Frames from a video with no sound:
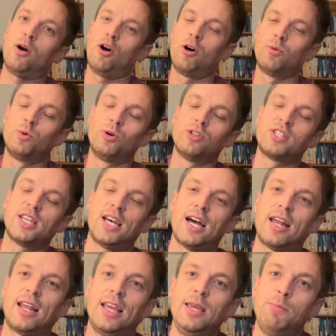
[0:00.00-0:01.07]
hot water
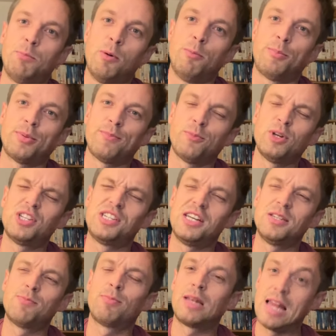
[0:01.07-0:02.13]
and a heat pump, which
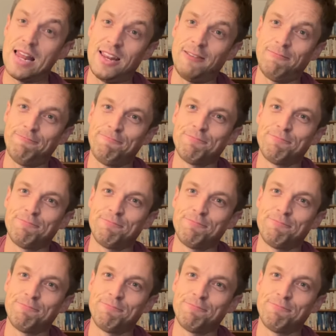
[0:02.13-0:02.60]
is planning.